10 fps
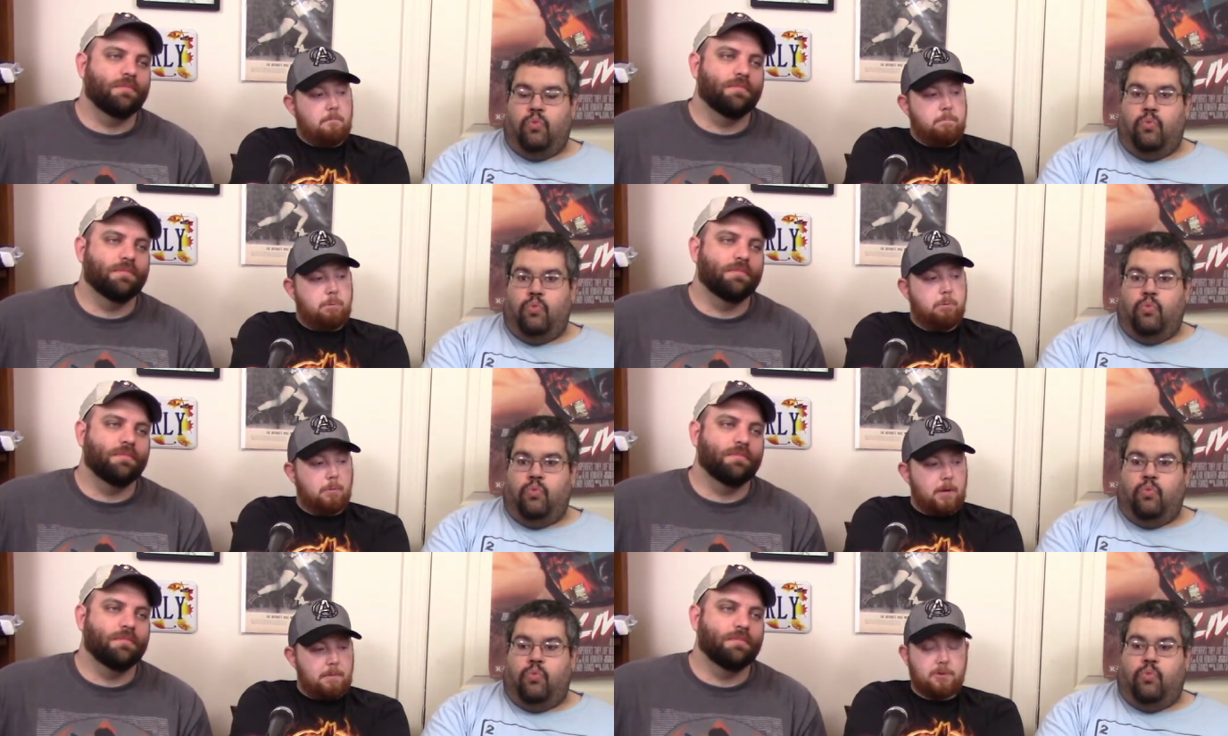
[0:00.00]
Speaker 1: pretty
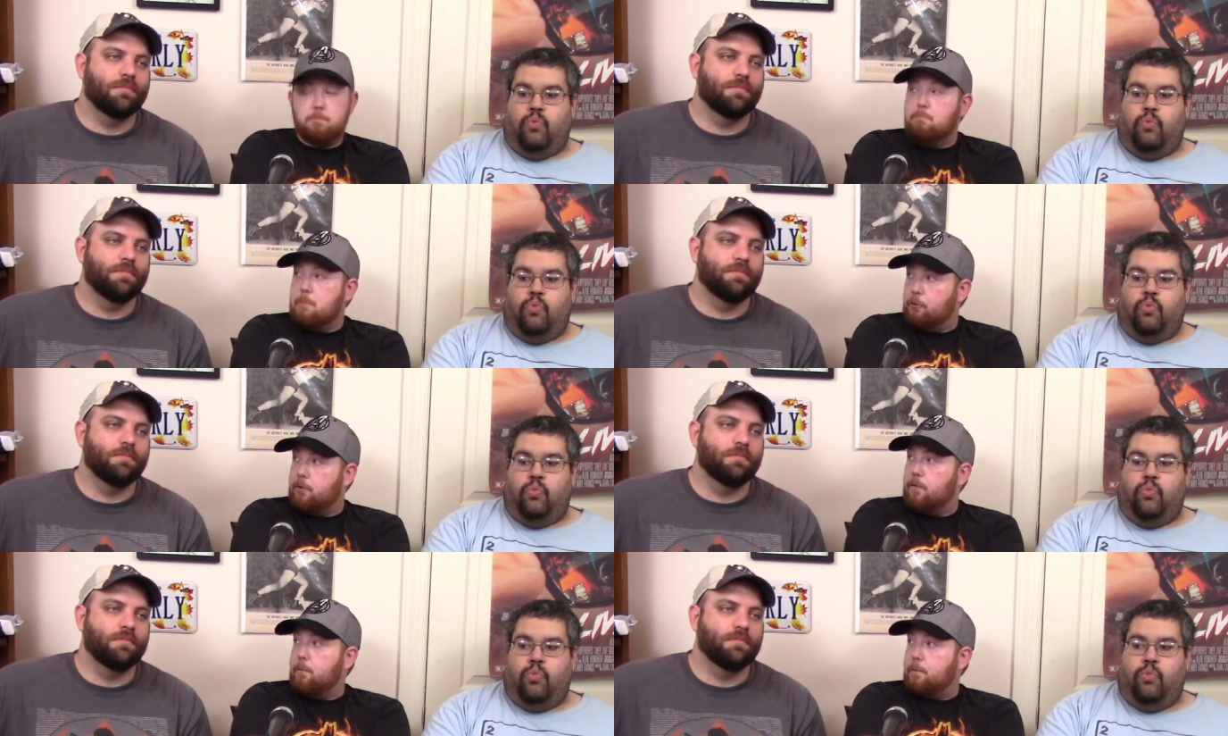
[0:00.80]
much most of
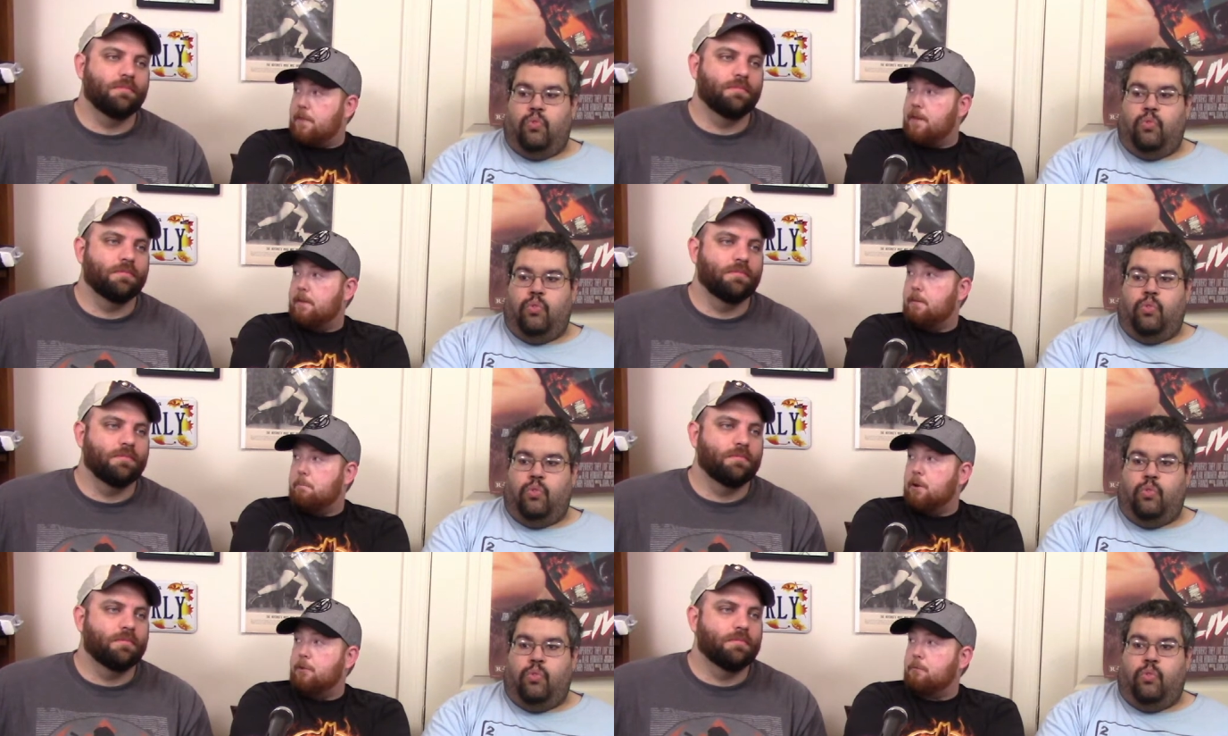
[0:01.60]
it, but I think the
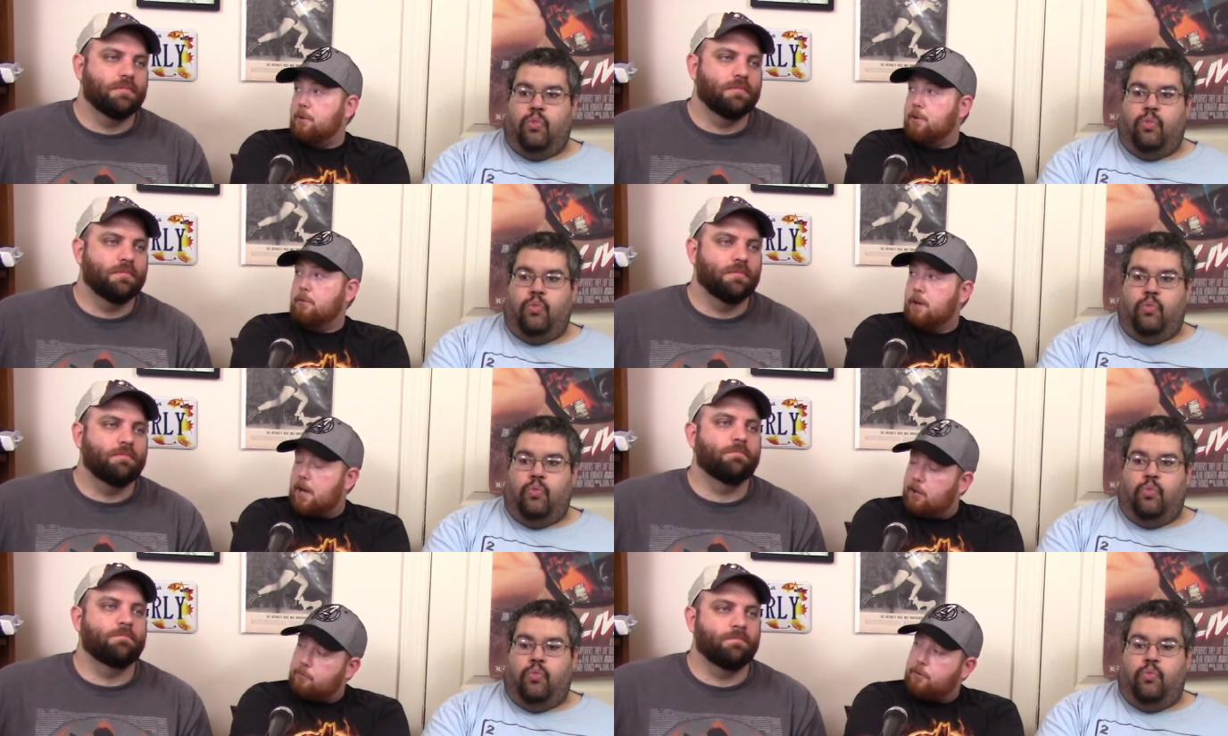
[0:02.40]
parts where you guys
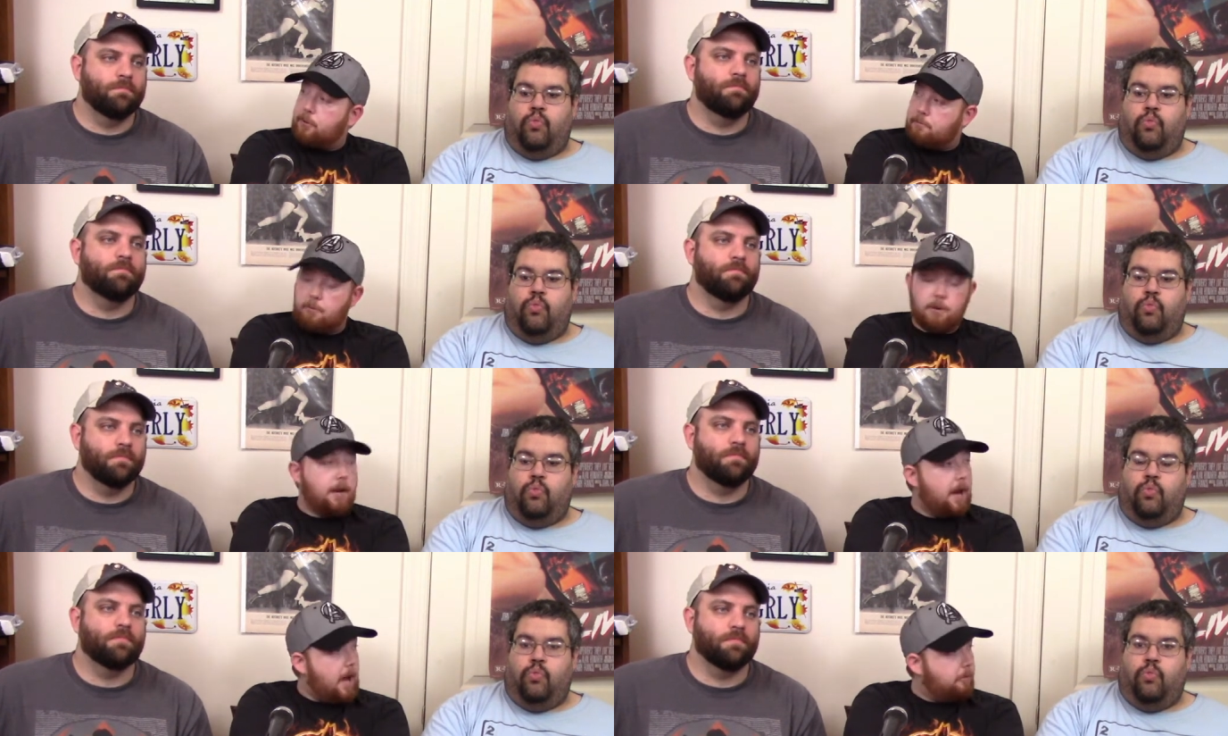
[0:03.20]
were disappointed and
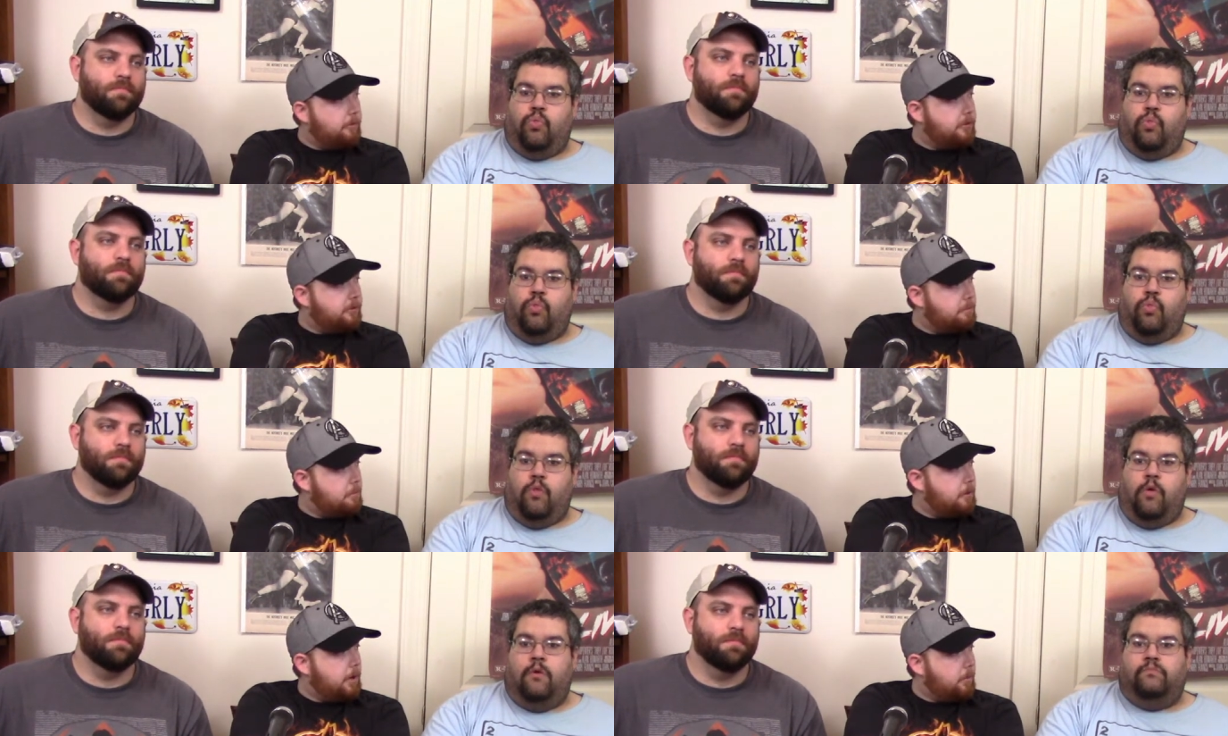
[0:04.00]
I was
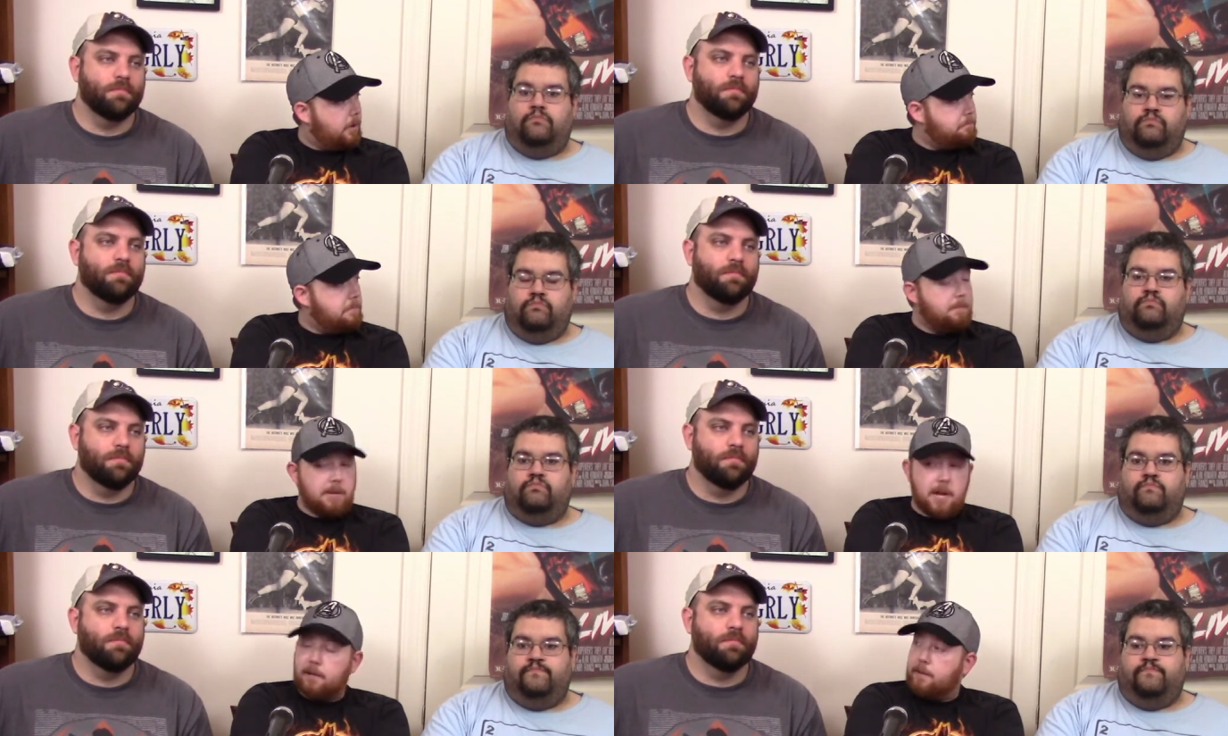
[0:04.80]
disappointed with, maybe not
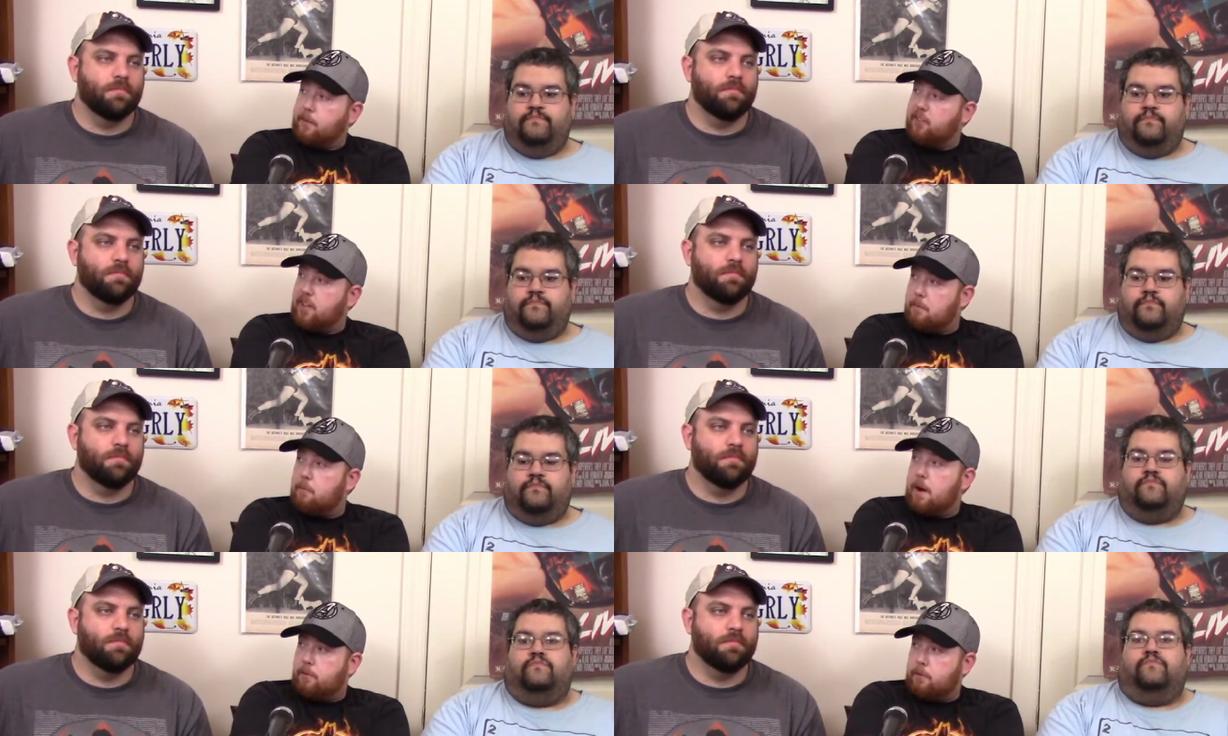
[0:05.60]
to the same
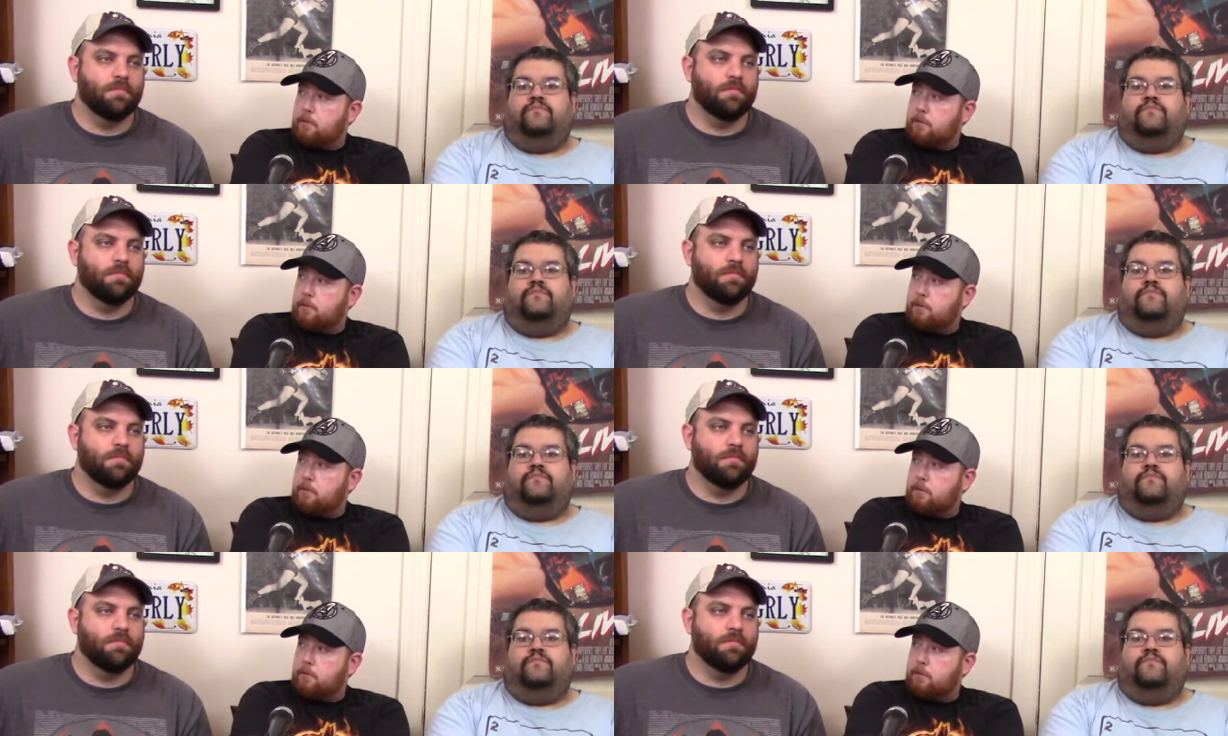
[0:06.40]
level,